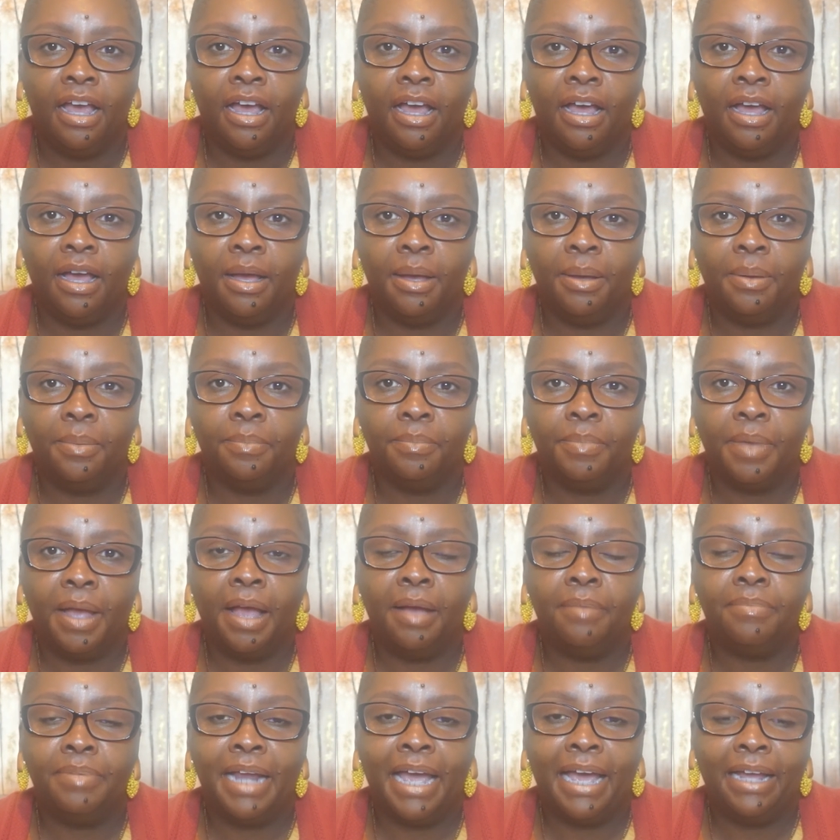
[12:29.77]
Um,
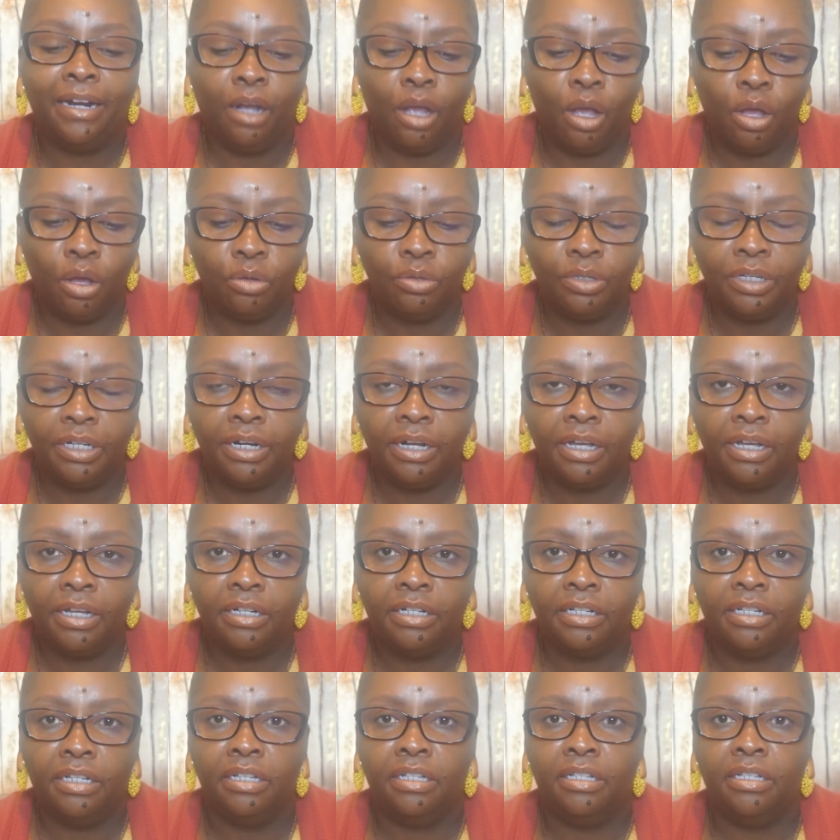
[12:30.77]
I'm not holding on
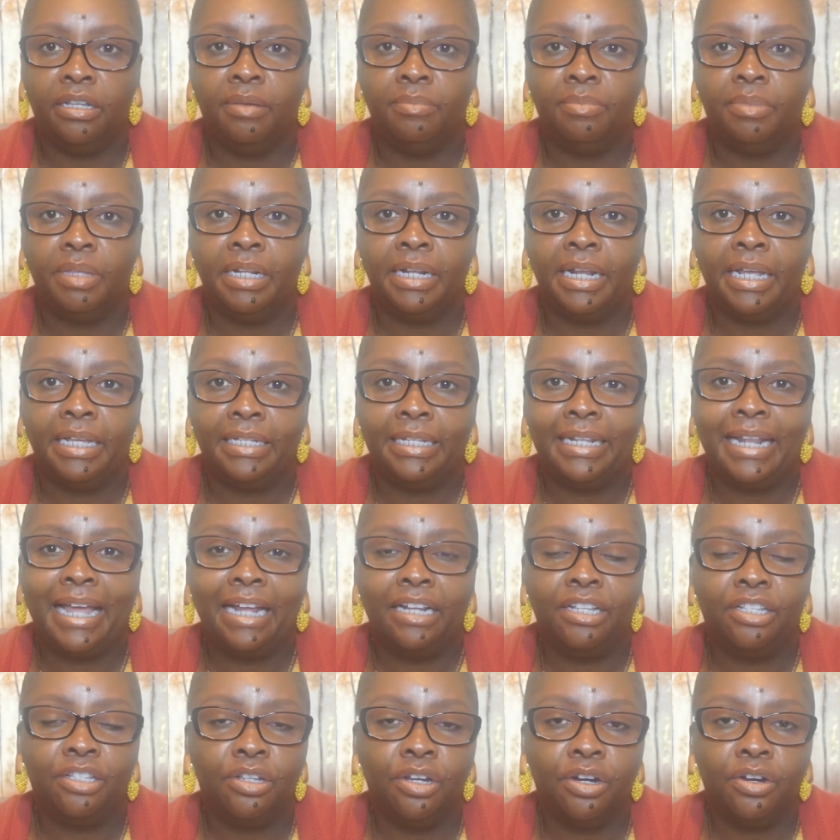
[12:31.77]
to something that's
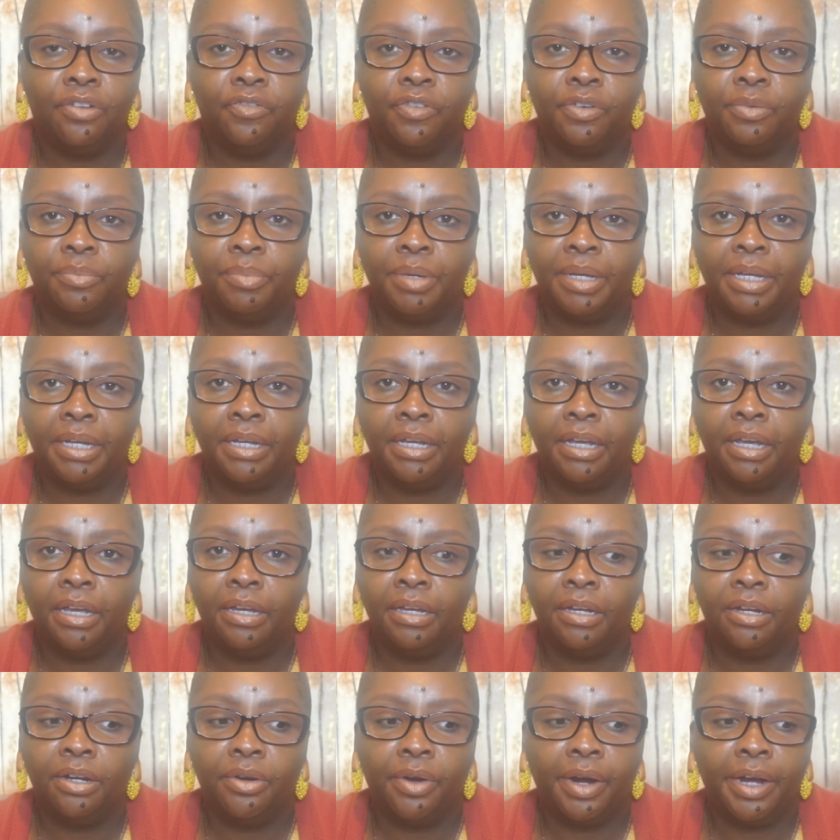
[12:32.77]
not serving me
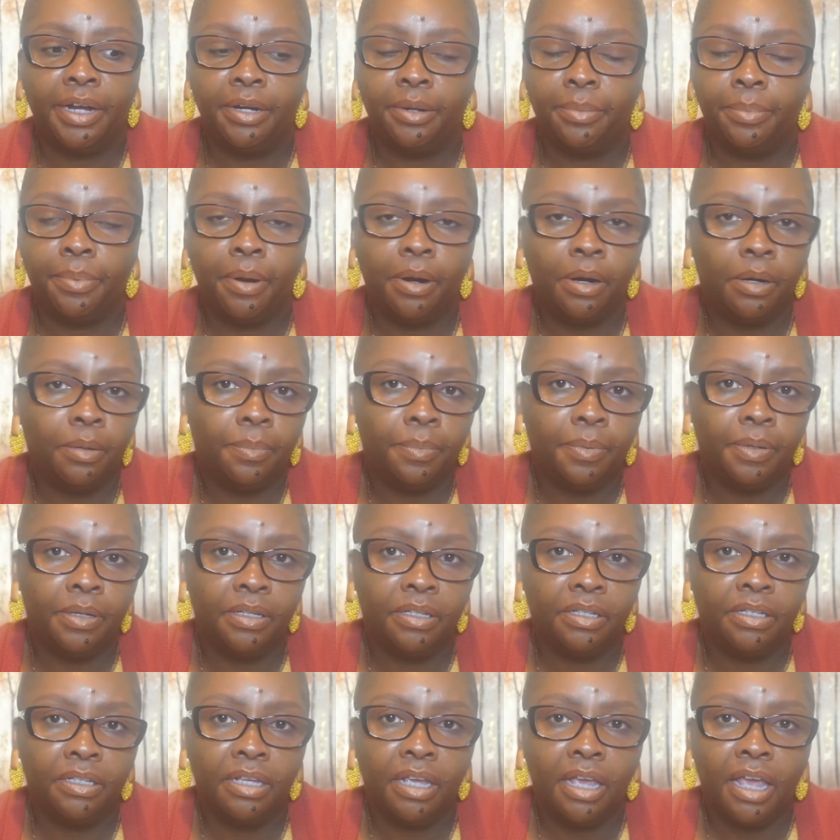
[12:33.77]
a greater
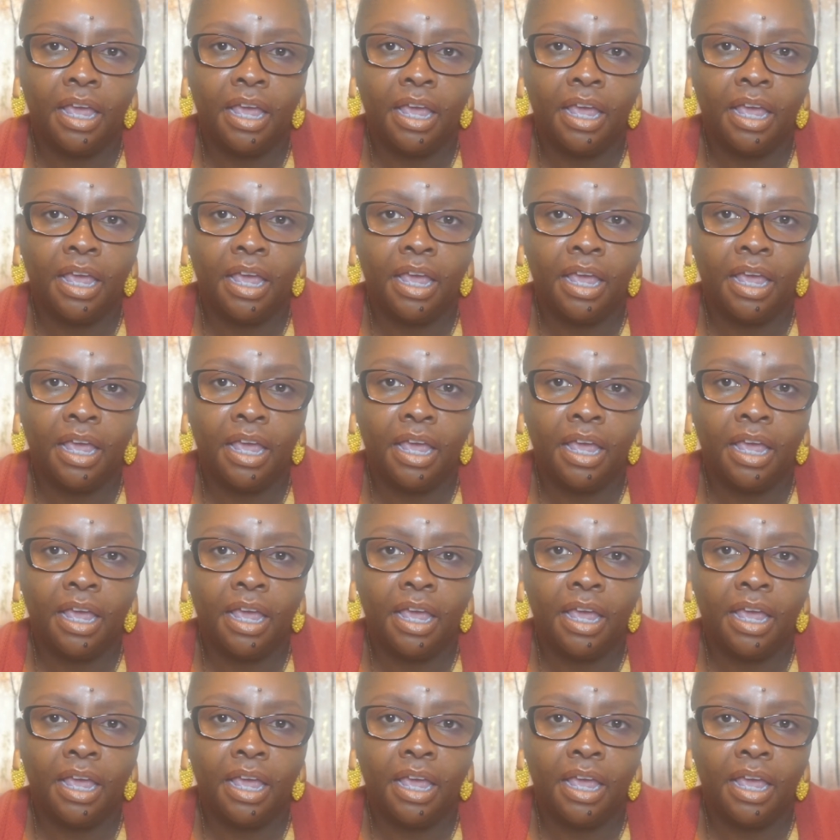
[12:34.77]
purpose.